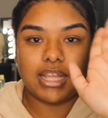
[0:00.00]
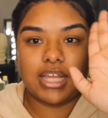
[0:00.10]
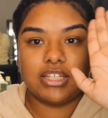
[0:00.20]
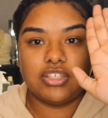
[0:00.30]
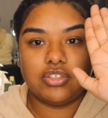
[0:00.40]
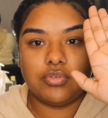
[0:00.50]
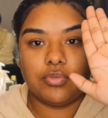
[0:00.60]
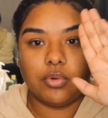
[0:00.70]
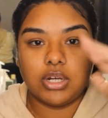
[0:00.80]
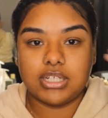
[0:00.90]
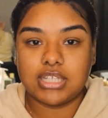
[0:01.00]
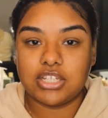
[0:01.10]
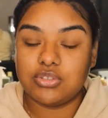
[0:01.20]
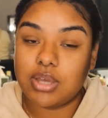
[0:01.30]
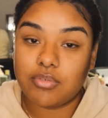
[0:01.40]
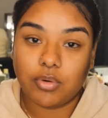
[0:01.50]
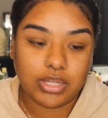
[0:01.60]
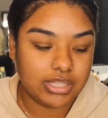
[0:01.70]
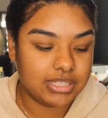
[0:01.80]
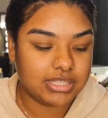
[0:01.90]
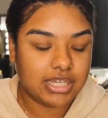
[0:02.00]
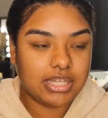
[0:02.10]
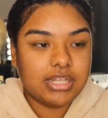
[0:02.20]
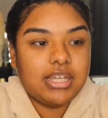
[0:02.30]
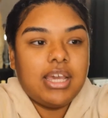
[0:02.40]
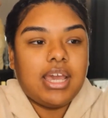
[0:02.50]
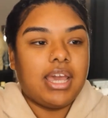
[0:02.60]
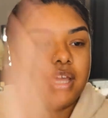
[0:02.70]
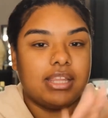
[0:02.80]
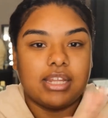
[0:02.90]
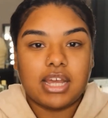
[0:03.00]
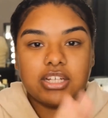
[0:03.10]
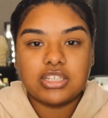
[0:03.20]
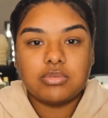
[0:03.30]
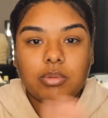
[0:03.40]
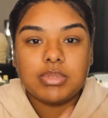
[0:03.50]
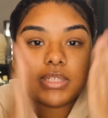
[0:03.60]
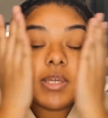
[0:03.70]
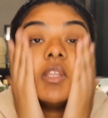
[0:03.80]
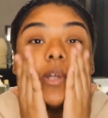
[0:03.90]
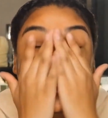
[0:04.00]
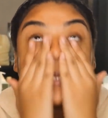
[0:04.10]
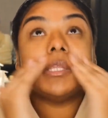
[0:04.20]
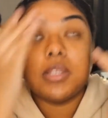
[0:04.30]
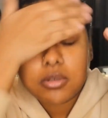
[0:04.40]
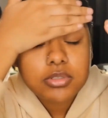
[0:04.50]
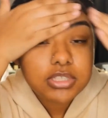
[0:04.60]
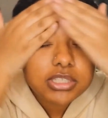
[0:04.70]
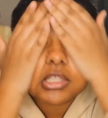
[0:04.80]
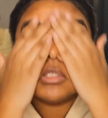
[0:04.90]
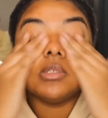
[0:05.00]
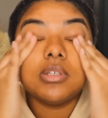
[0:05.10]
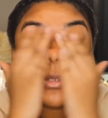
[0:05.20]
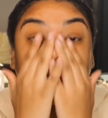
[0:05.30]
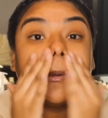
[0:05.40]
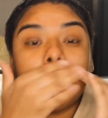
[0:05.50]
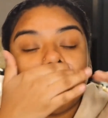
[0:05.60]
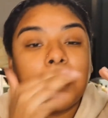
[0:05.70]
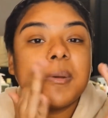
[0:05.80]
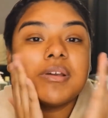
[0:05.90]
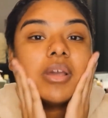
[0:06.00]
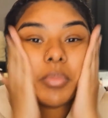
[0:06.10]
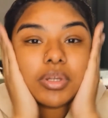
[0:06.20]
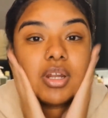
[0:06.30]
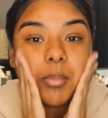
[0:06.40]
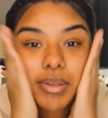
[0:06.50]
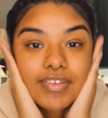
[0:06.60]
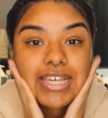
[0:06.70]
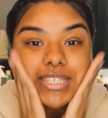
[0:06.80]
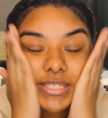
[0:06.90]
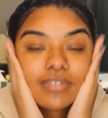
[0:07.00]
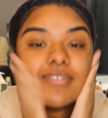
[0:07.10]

I like to do 4 because I do have oily skin, and then I just rub it together like lotion and put it on my face.